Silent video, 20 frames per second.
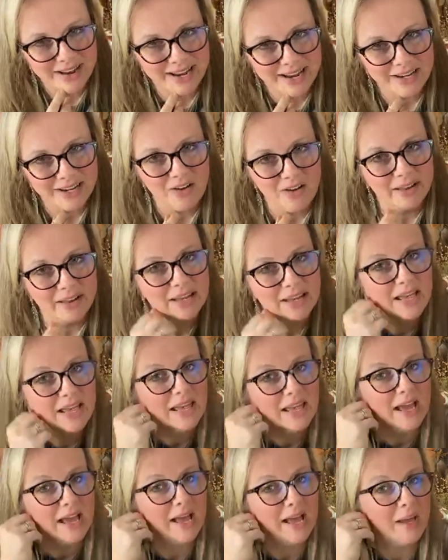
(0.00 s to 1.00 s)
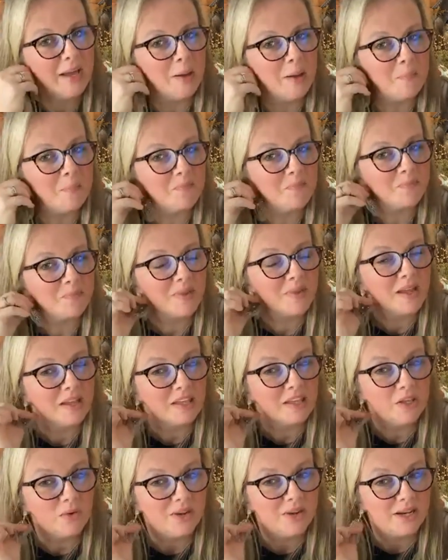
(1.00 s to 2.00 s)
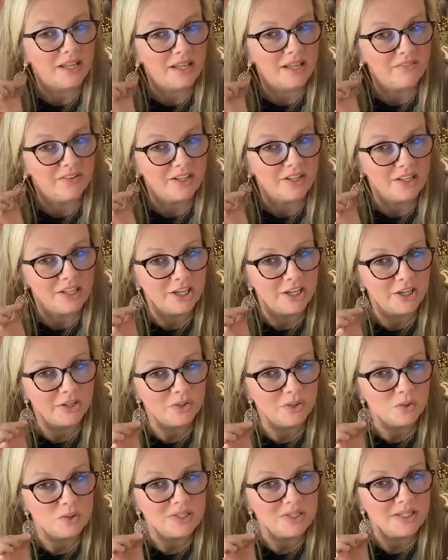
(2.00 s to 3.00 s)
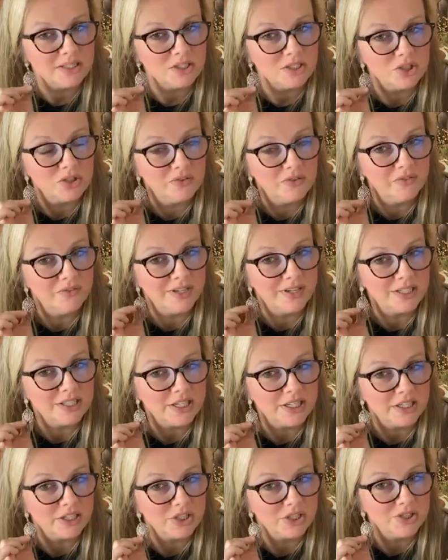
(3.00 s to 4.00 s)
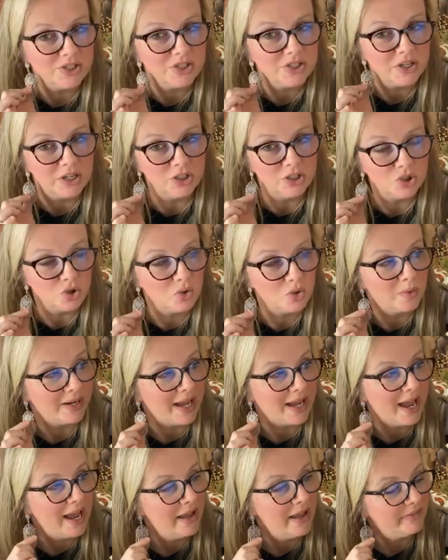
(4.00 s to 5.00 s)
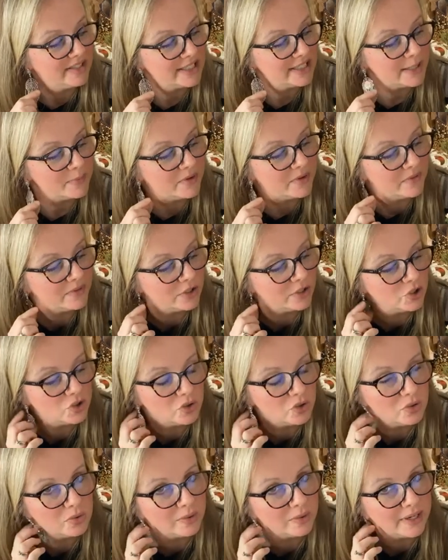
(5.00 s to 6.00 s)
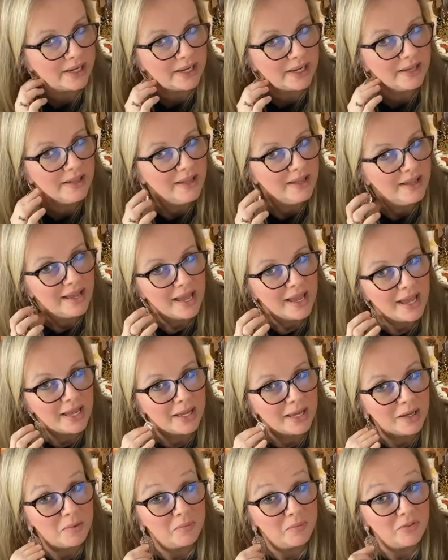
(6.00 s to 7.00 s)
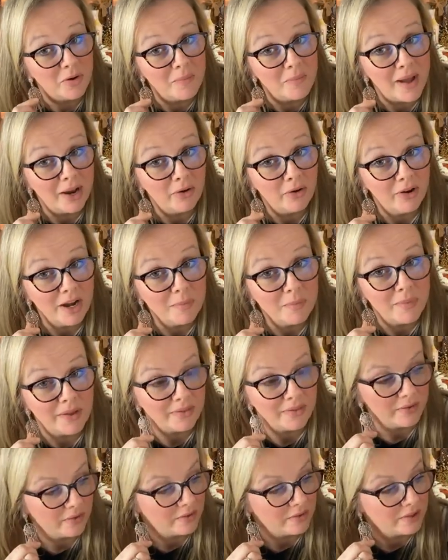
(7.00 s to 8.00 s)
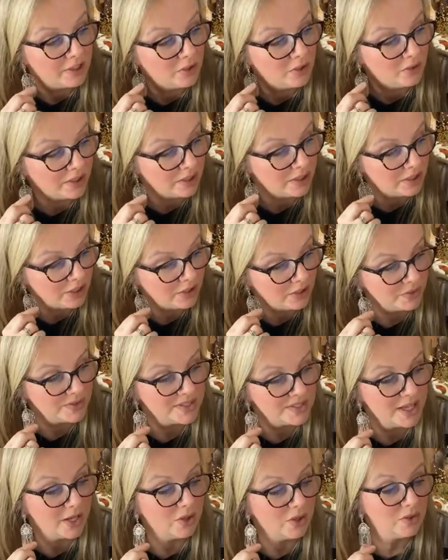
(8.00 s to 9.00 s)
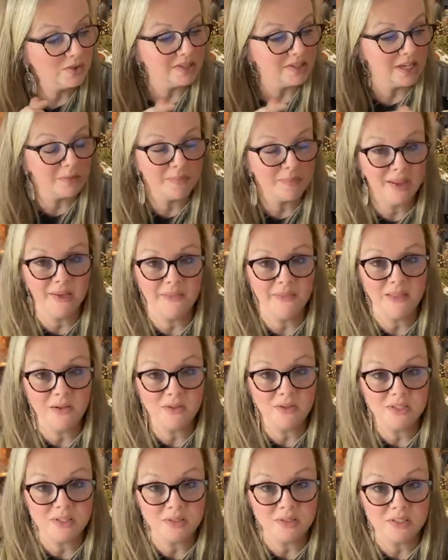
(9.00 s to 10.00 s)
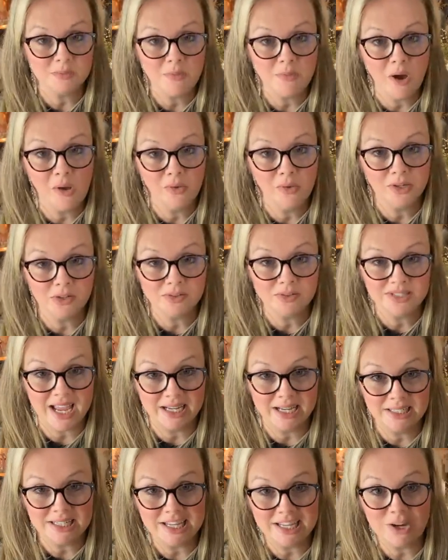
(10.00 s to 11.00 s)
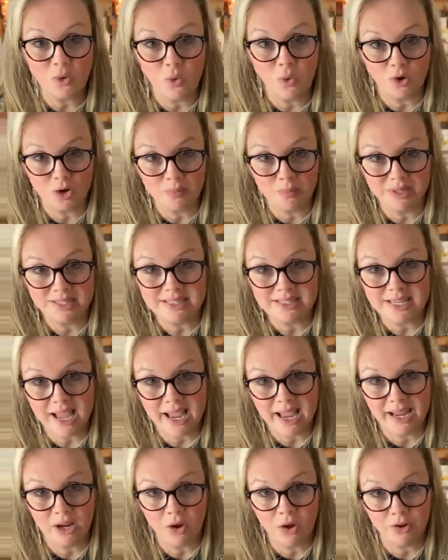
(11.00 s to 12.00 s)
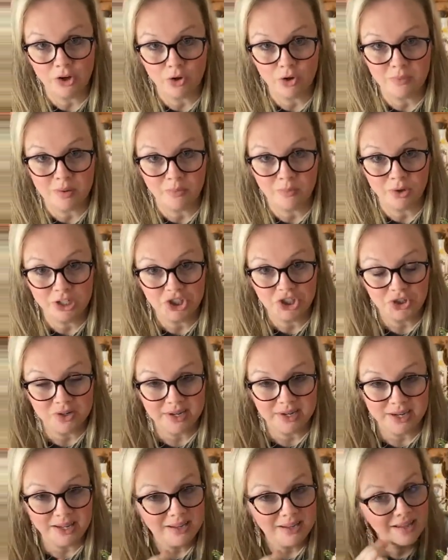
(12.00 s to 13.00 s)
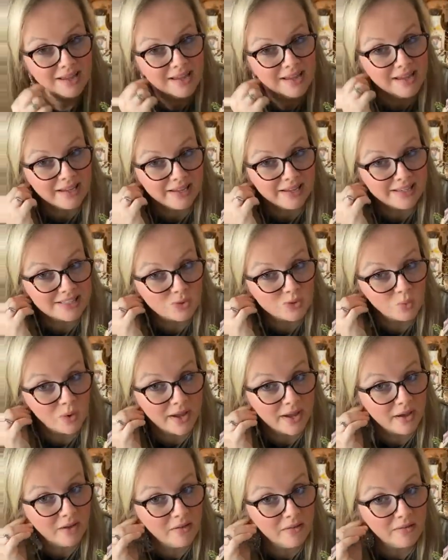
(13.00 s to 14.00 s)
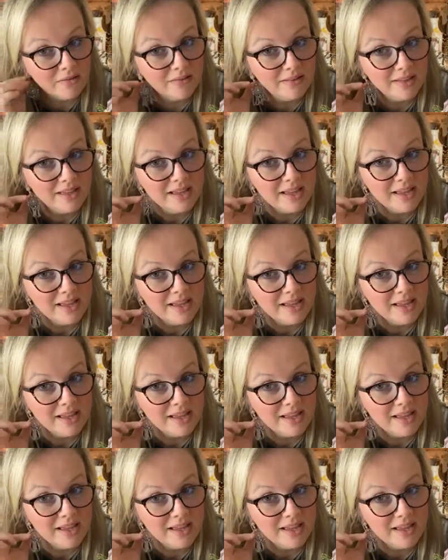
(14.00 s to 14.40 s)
hanging on. You could even use vintage jewelry. I have some of the jewelry from my grandmother. You could use those and make those small little dainty ornaments to hang on your memory tree as well.